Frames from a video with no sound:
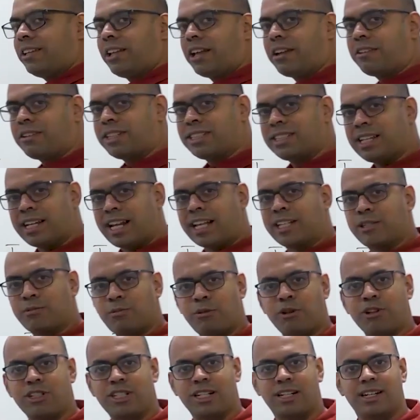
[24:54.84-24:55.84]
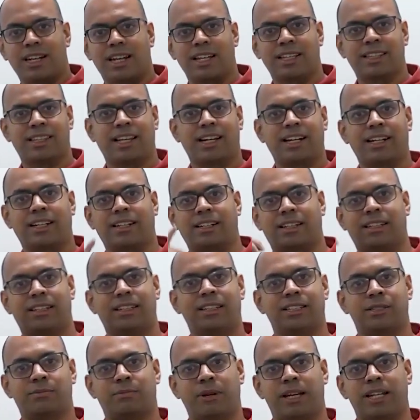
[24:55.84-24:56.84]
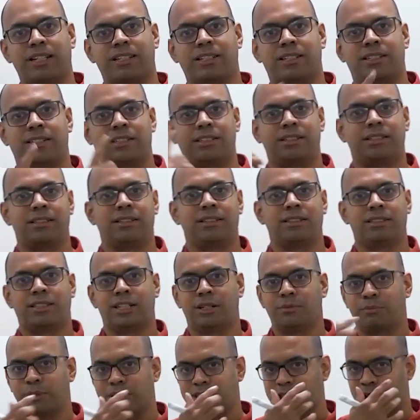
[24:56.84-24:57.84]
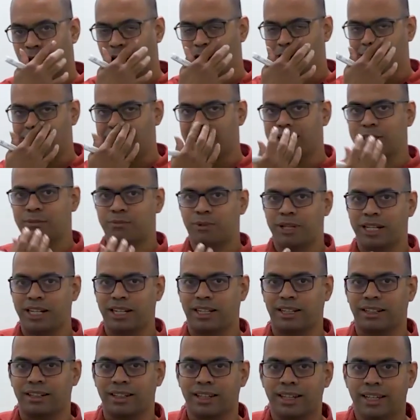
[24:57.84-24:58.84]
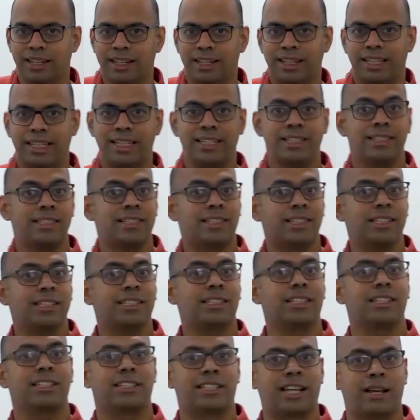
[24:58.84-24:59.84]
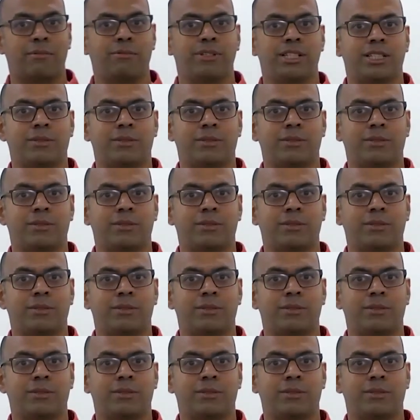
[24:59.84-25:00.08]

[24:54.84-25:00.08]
there is an explosion like that, the spaceship is already spinning, is this a stable